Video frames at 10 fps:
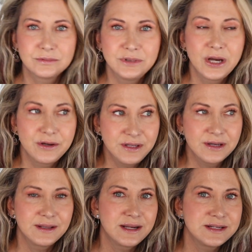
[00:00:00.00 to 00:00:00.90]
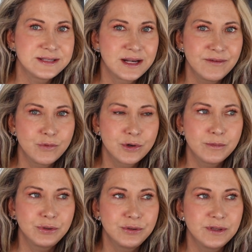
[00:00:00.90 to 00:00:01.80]
Now, yeah, like I said, I've worn a
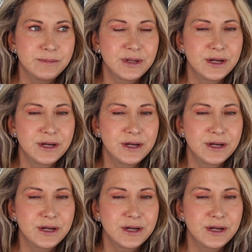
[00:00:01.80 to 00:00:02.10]
blue lip